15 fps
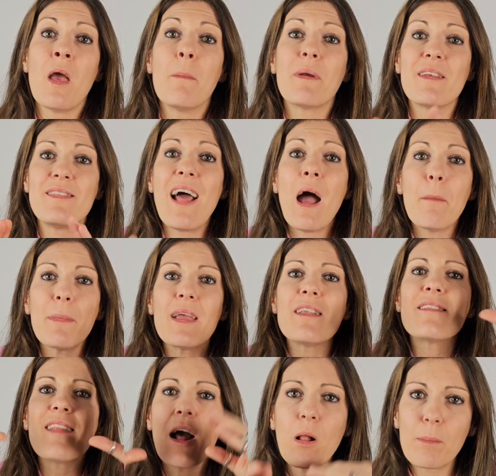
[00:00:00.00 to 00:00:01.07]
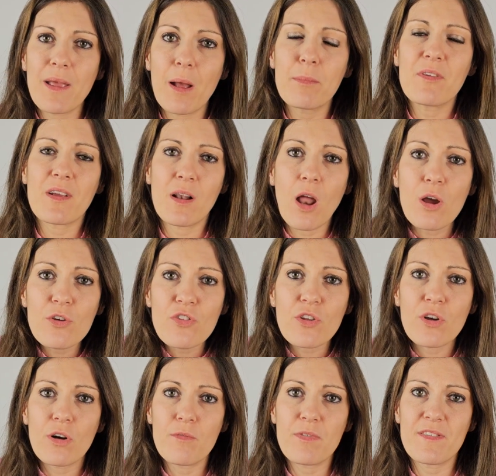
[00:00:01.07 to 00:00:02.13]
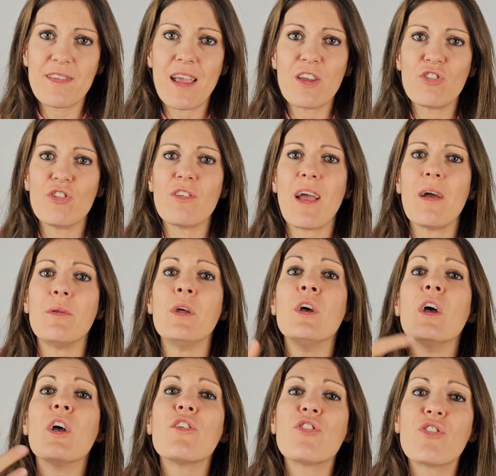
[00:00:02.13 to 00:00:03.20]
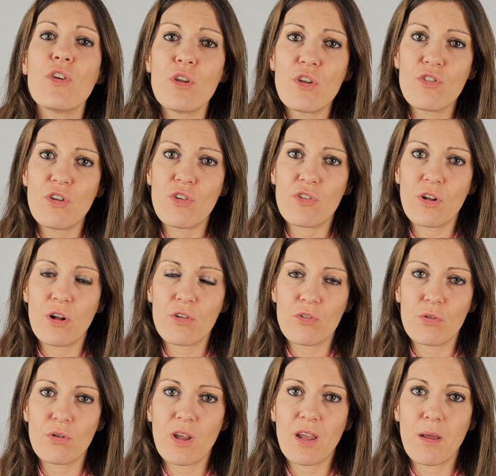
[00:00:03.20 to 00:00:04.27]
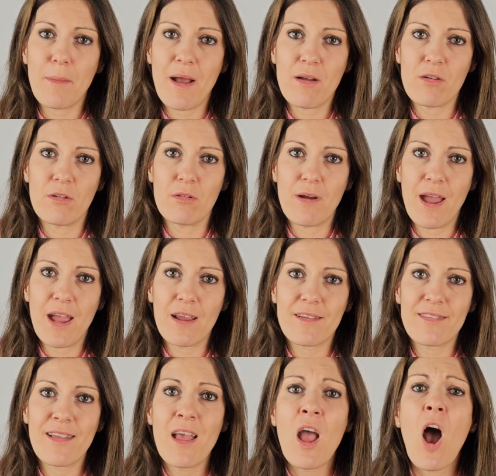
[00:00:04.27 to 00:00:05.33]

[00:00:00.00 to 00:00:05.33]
because that means they'll be able to close the conversation down as soon as you start talking about your ex.